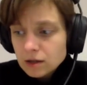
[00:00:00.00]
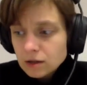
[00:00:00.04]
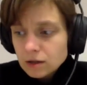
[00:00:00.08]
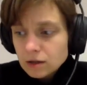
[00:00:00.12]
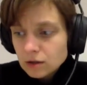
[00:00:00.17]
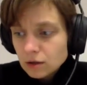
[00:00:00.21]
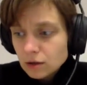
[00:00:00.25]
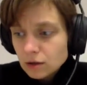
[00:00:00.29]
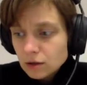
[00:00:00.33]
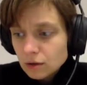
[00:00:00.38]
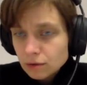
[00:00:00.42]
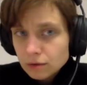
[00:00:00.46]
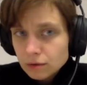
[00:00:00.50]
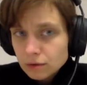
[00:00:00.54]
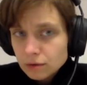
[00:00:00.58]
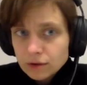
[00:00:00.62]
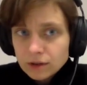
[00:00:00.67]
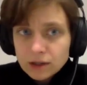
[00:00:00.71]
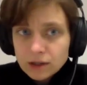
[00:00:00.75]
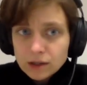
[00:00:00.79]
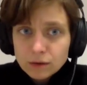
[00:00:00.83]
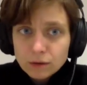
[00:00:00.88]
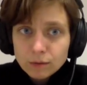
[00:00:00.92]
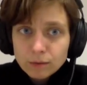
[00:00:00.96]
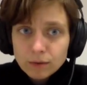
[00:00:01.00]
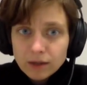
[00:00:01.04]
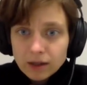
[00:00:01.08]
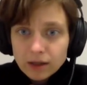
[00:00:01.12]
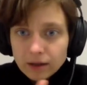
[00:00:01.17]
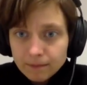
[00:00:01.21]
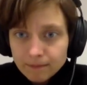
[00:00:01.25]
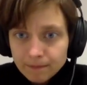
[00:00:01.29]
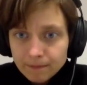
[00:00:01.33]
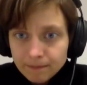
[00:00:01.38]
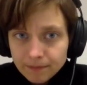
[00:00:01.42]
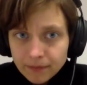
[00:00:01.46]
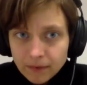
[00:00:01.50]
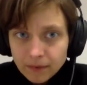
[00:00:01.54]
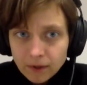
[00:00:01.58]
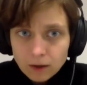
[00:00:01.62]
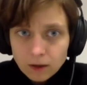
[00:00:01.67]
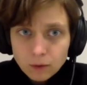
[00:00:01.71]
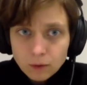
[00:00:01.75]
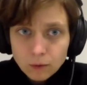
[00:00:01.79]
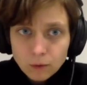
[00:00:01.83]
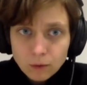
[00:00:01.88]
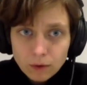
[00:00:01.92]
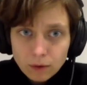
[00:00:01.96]
So this would be
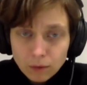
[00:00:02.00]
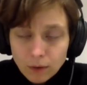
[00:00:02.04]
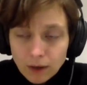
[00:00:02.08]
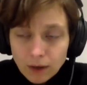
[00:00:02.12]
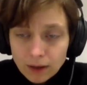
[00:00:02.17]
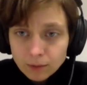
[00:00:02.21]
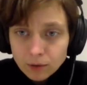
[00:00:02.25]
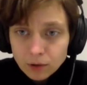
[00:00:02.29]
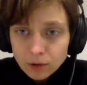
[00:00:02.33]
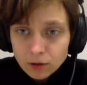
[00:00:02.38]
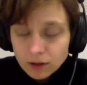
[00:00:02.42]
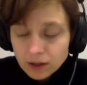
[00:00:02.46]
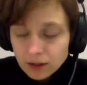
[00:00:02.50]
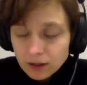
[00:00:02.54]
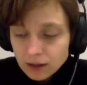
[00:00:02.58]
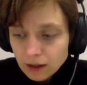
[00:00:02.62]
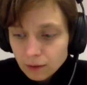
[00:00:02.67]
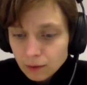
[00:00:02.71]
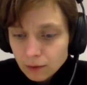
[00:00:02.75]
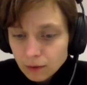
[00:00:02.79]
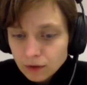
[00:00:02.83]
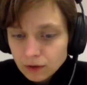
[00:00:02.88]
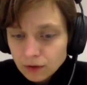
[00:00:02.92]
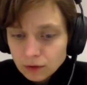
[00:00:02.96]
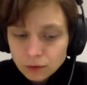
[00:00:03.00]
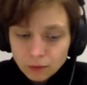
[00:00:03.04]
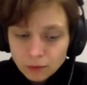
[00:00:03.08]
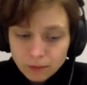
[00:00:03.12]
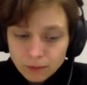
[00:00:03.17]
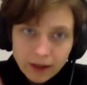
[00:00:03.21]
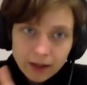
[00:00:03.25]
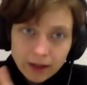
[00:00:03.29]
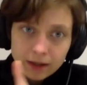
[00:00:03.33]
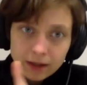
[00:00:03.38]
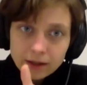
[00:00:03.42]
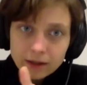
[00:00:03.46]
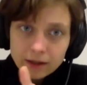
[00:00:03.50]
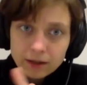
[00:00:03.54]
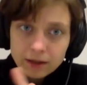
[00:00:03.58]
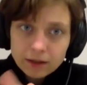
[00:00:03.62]
one point that I wanted to make